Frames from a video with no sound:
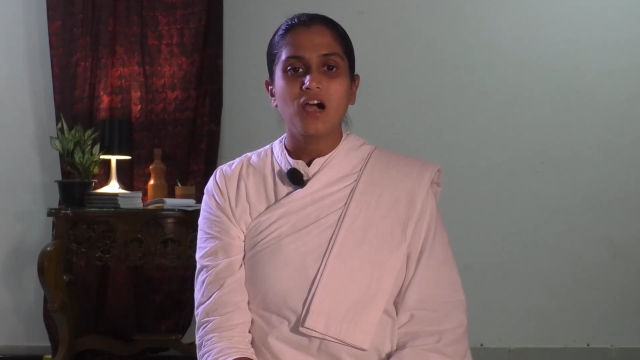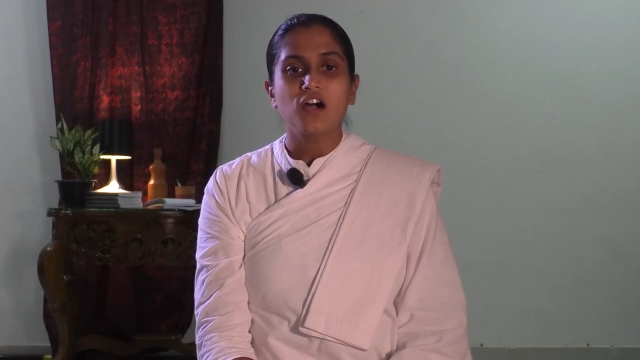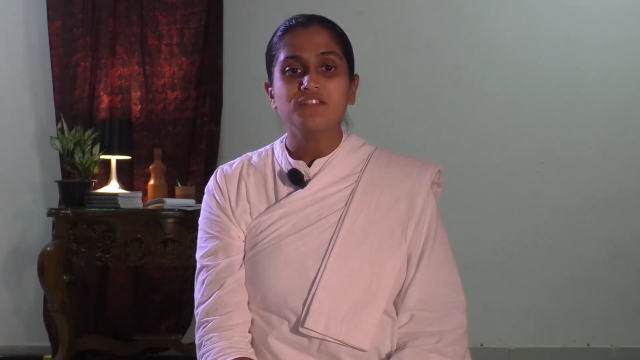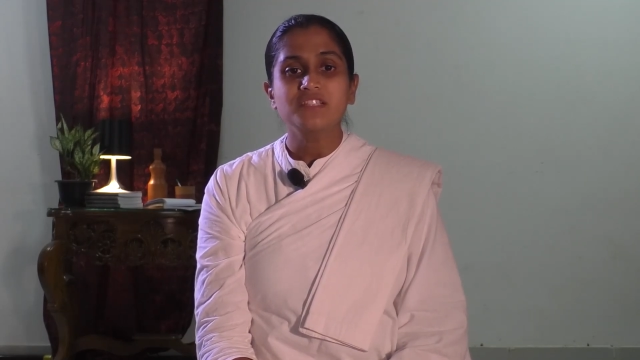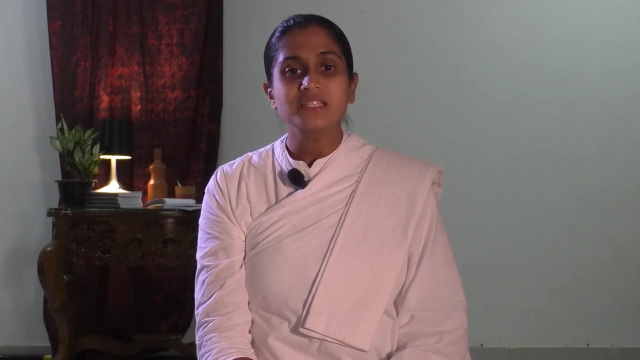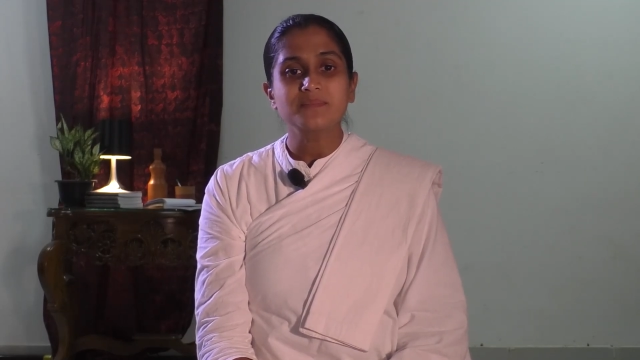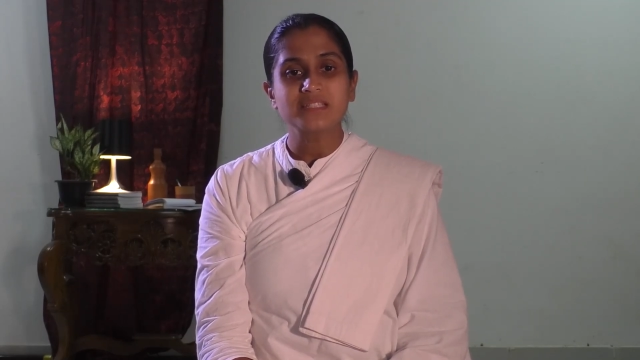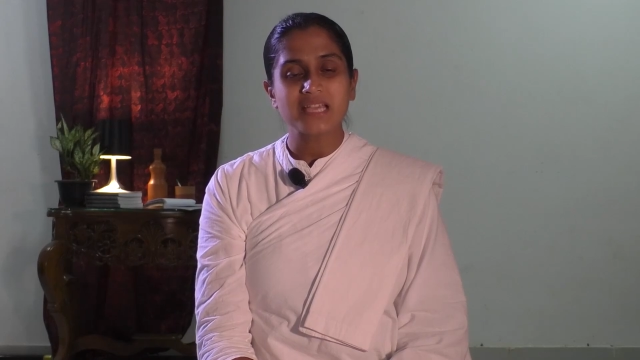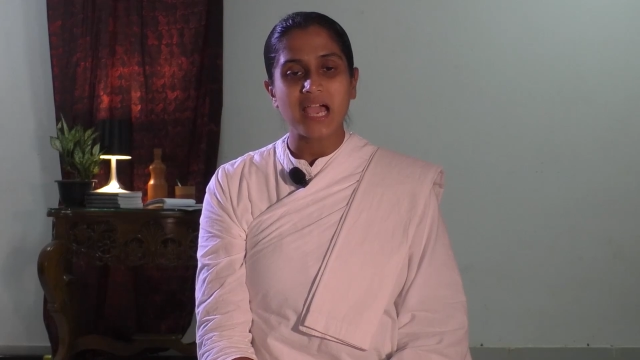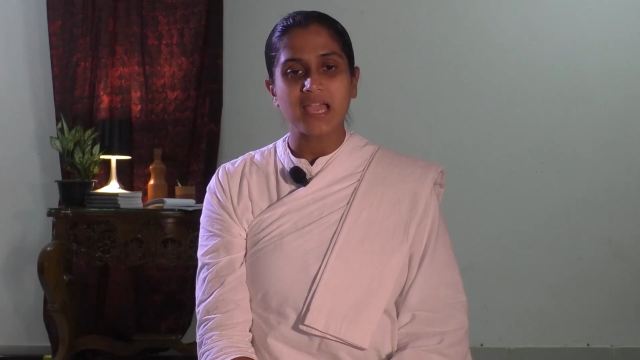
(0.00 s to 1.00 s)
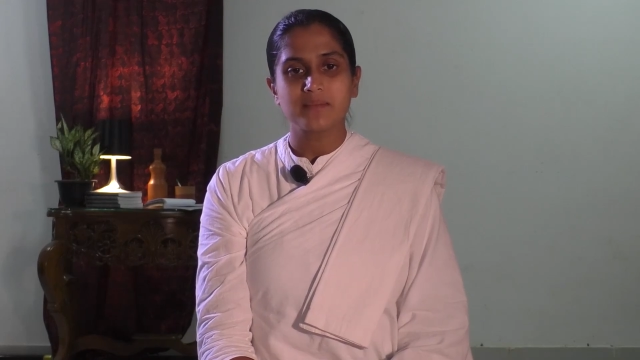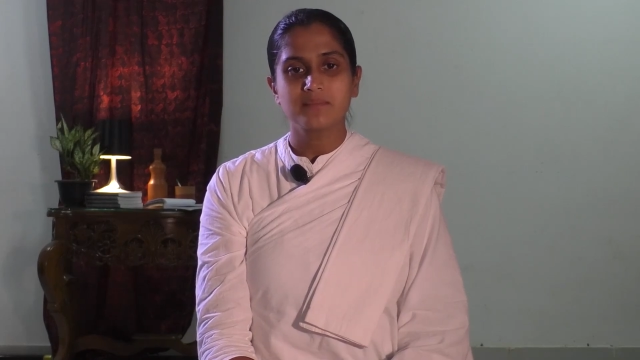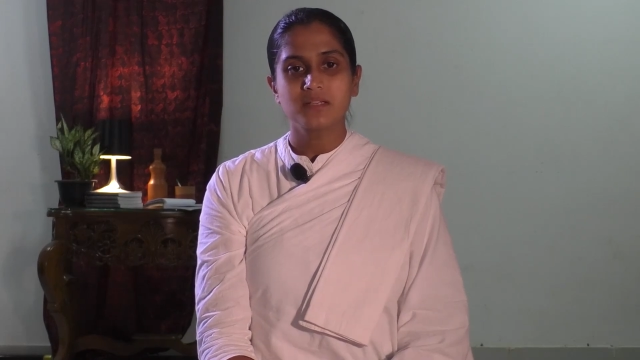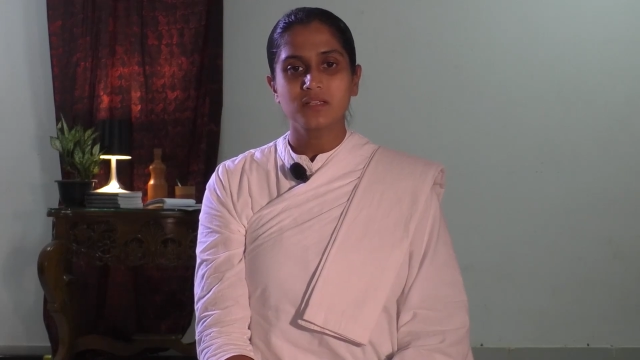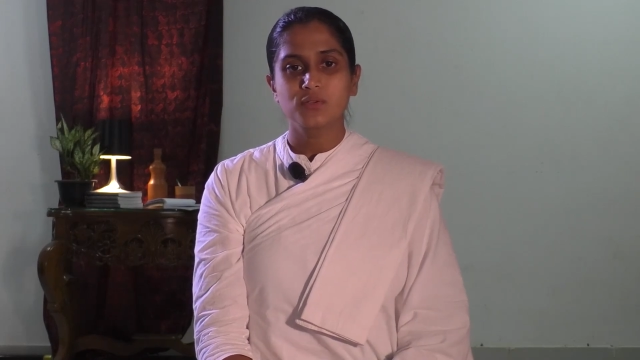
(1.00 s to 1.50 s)
After some
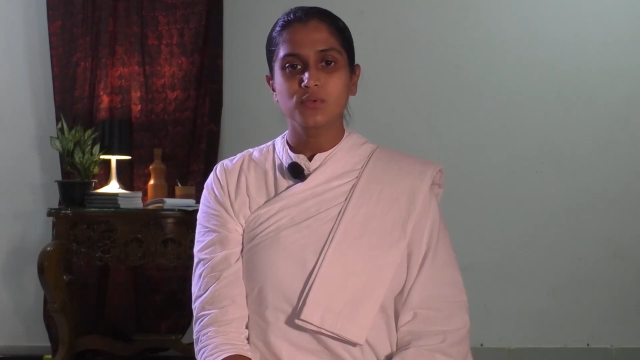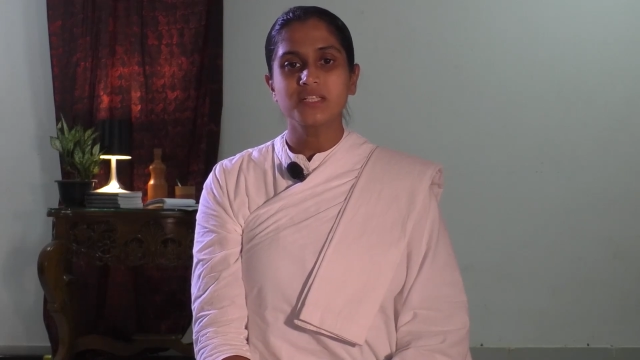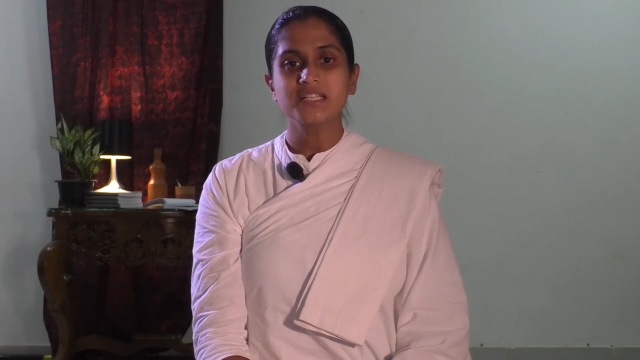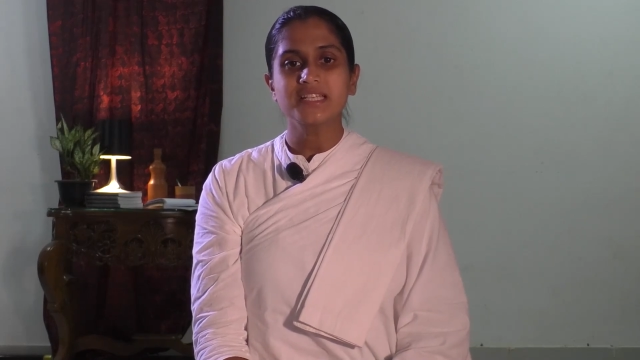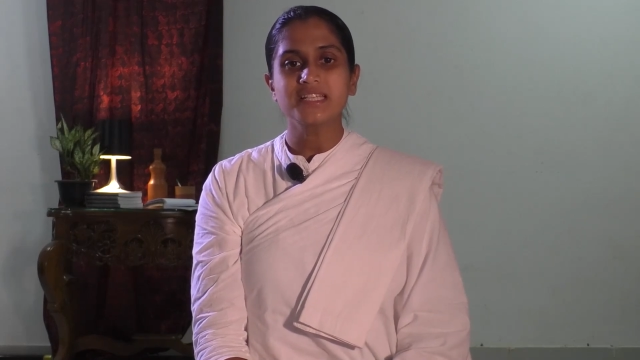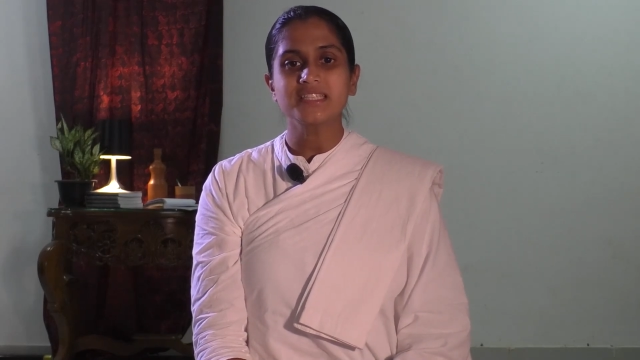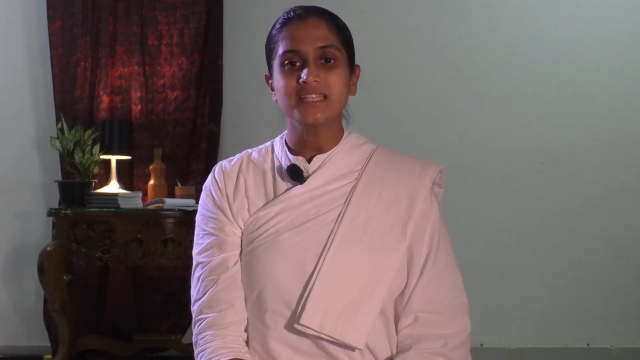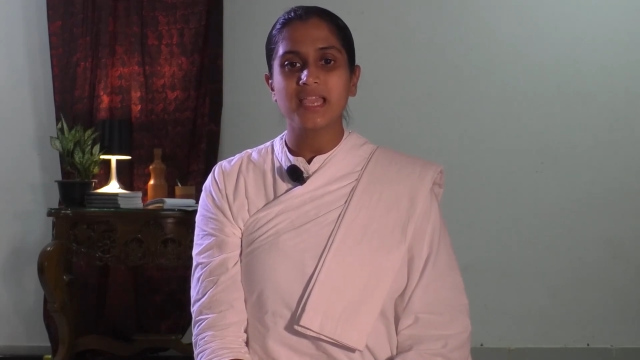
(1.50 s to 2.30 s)
time, Kundalakesi